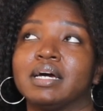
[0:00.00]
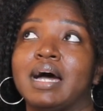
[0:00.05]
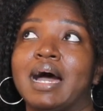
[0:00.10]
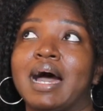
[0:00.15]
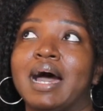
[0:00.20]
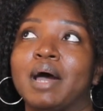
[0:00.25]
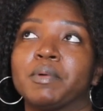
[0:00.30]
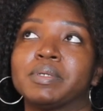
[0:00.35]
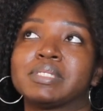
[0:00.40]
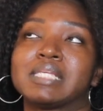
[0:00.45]

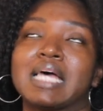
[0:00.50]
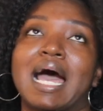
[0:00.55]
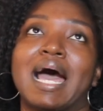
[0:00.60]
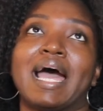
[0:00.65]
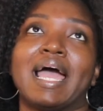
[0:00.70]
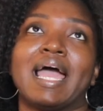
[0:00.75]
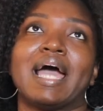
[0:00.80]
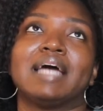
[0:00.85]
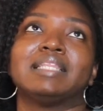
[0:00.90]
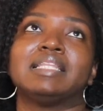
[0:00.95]
I was I
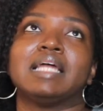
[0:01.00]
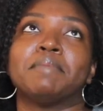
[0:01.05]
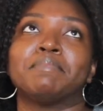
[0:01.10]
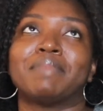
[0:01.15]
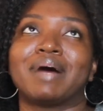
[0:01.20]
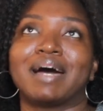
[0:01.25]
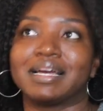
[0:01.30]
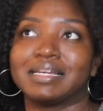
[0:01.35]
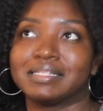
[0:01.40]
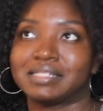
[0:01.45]
had that
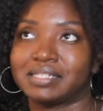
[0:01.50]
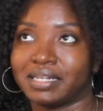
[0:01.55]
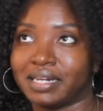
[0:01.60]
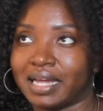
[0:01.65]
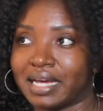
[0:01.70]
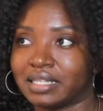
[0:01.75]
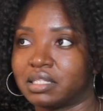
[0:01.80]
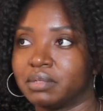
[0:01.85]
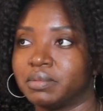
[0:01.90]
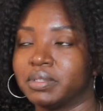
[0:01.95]
mindset
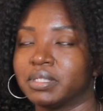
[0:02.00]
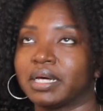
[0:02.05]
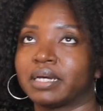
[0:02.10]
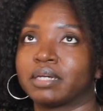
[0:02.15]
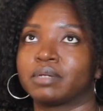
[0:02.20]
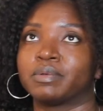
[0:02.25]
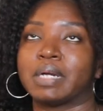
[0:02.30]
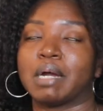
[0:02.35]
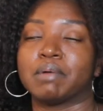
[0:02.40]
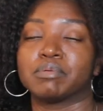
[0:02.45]
at the
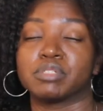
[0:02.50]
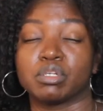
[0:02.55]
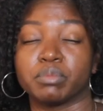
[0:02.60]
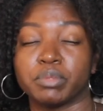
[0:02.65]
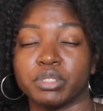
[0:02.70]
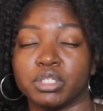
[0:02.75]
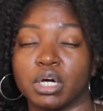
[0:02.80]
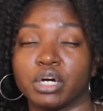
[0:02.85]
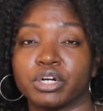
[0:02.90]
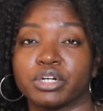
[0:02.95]
like when I was a little
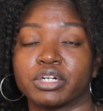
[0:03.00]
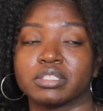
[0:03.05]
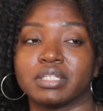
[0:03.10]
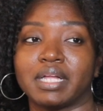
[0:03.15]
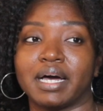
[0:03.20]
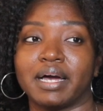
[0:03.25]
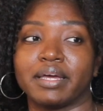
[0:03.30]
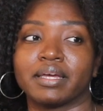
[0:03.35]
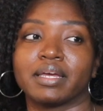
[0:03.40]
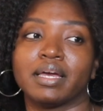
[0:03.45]
bit younger
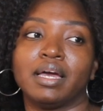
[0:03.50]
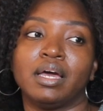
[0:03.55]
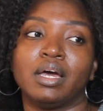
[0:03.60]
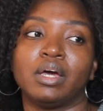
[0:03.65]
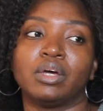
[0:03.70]
like